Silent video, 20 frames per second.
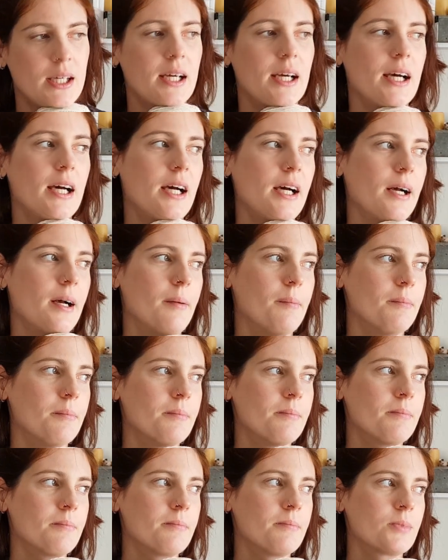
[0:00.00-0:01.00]
So
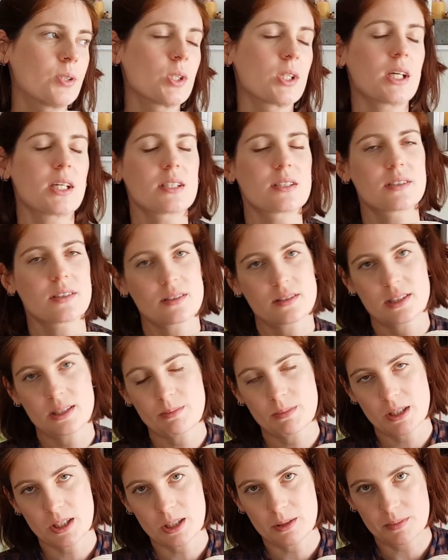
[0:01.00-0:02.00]
that does seem
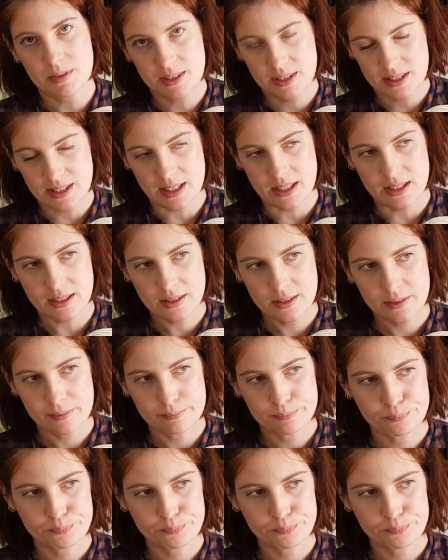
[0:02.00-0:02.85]
like a mistake.